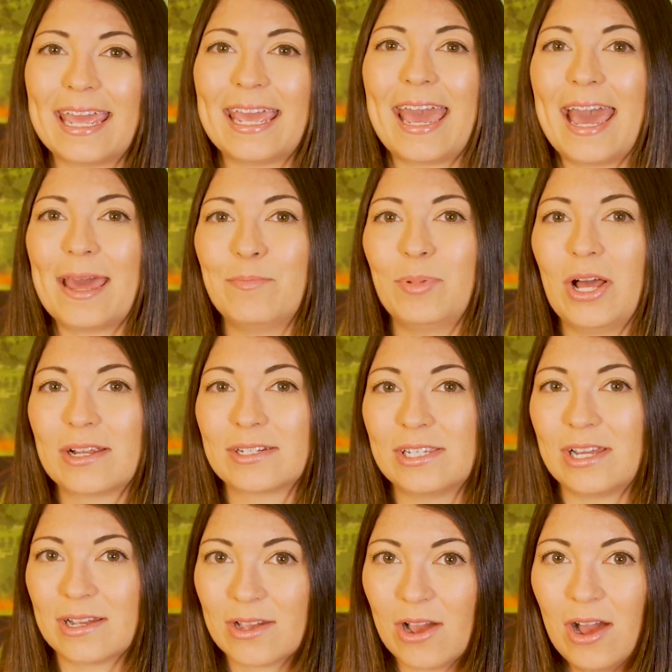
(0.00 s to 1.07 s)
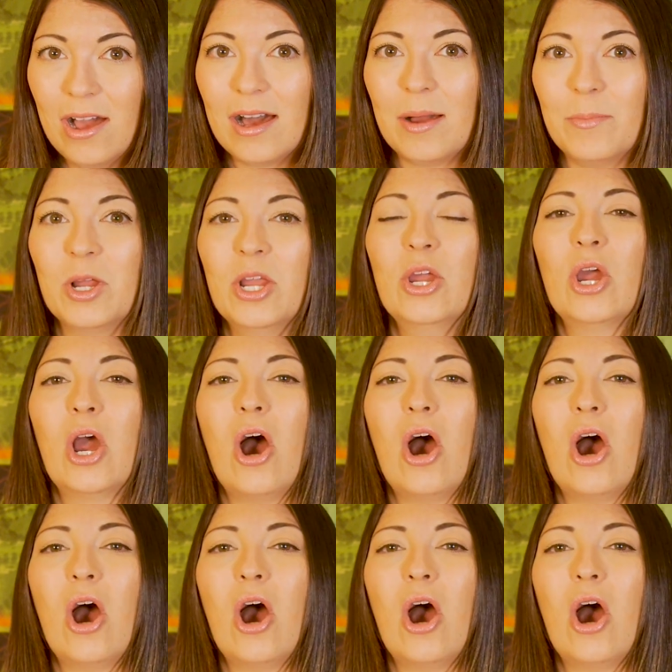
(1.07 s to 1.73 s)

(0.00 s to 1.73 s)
GetAdBlock.com